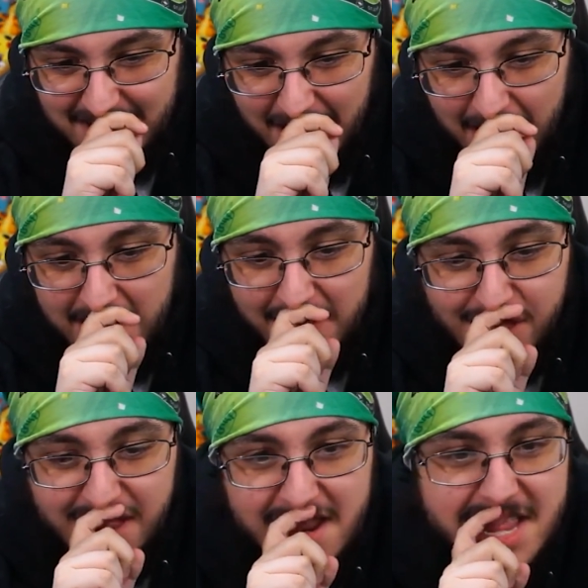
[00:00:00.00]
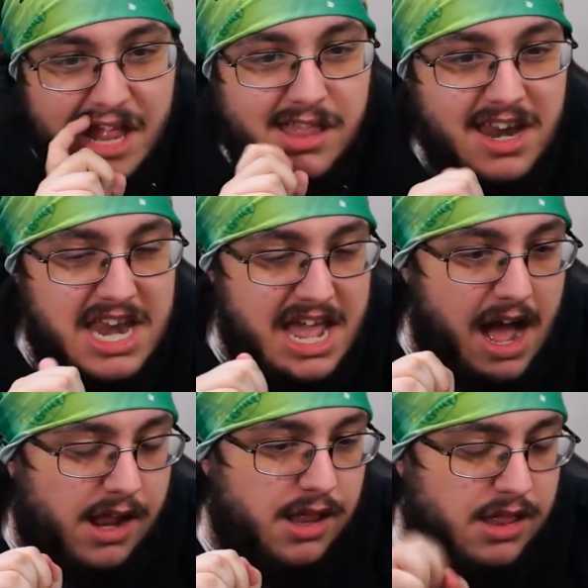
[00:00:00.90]
Let's see. Destiny
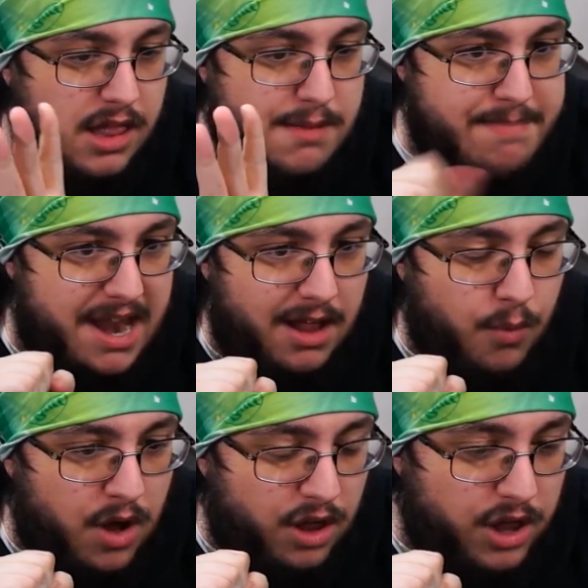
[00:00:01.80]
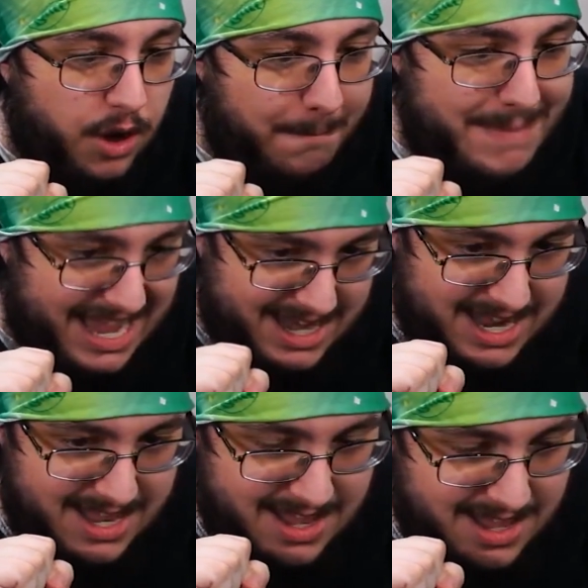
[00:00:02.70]
Deoxys. It's been a little bit.